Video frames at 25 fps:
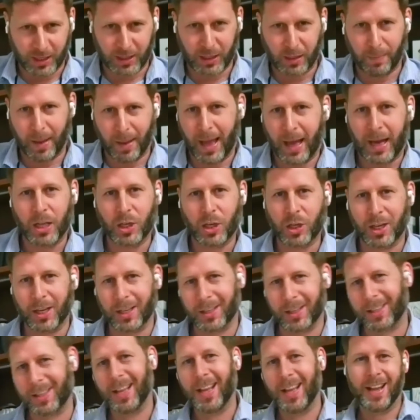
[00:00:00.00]
to manage
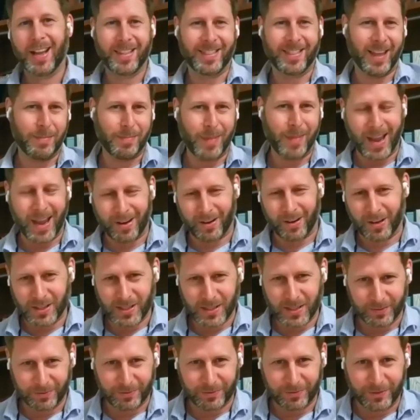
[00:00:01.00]
it. They may earn
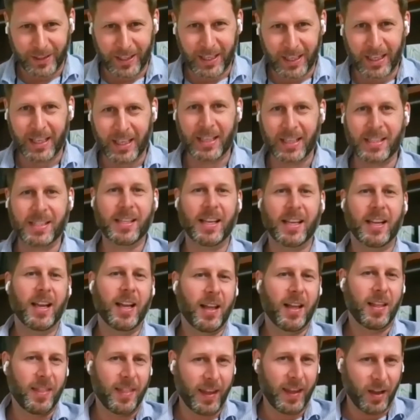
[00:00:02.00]
some fees.
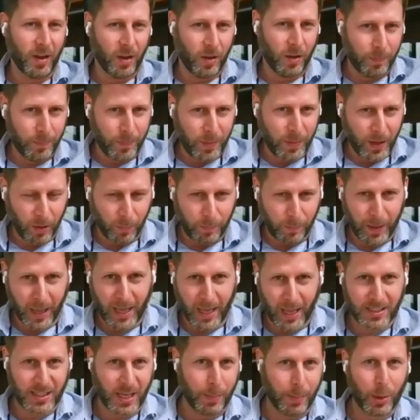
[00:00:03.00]
They'll
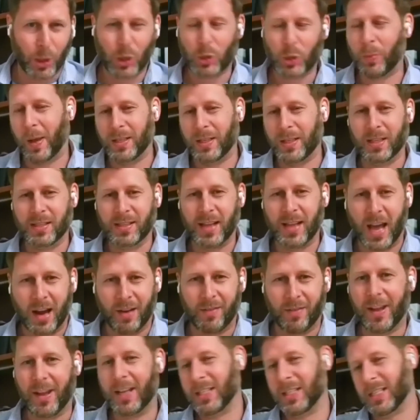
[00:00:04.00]
pay some expenses out
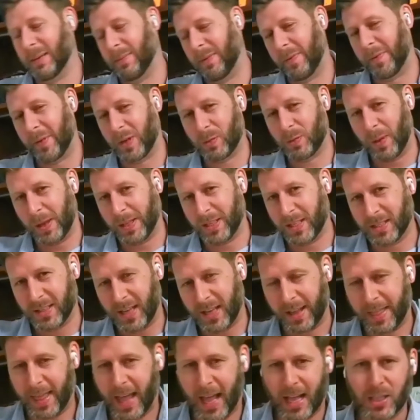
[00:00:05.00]
of it, some of expenses
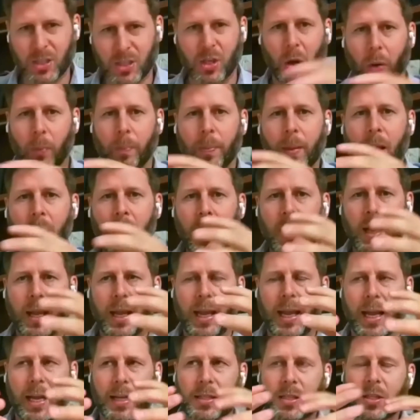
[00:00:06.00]
out of that. So
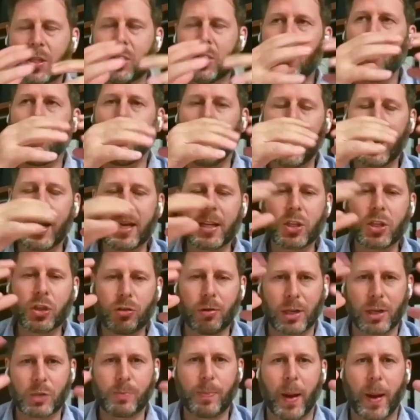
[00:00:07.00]
it's not as
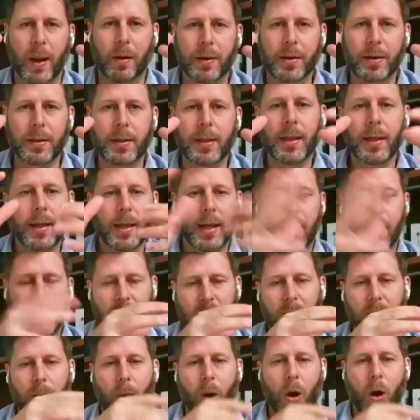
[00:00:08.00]
transparent as
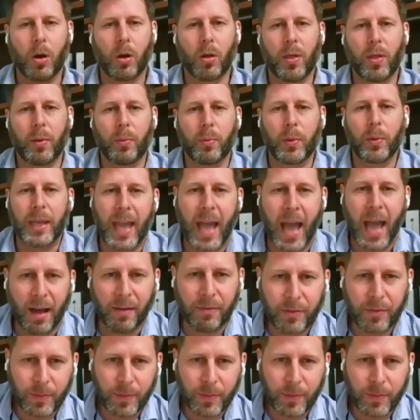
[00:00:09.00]
the model that we have.